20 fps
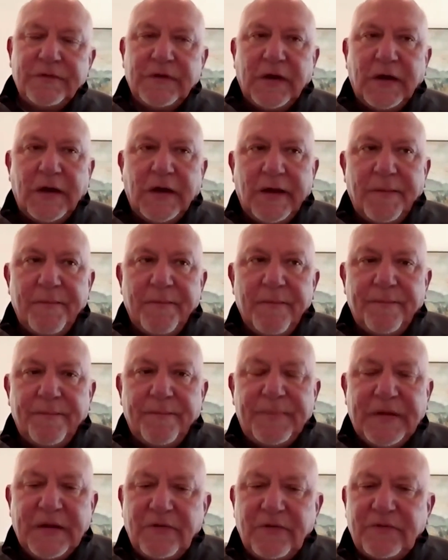
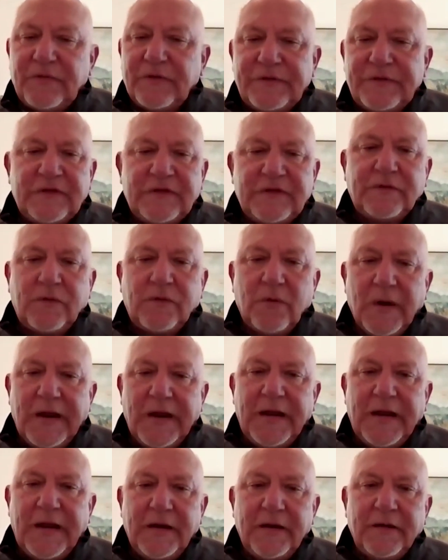Pinterest is
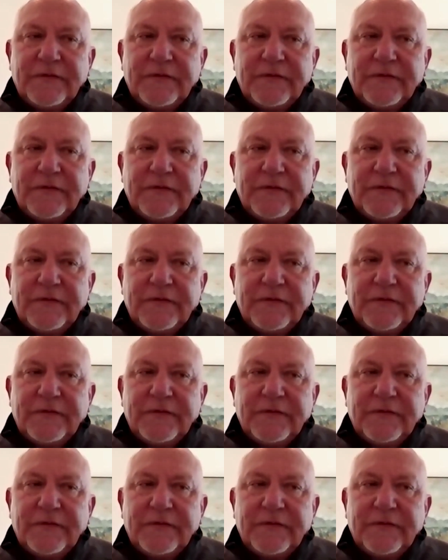great.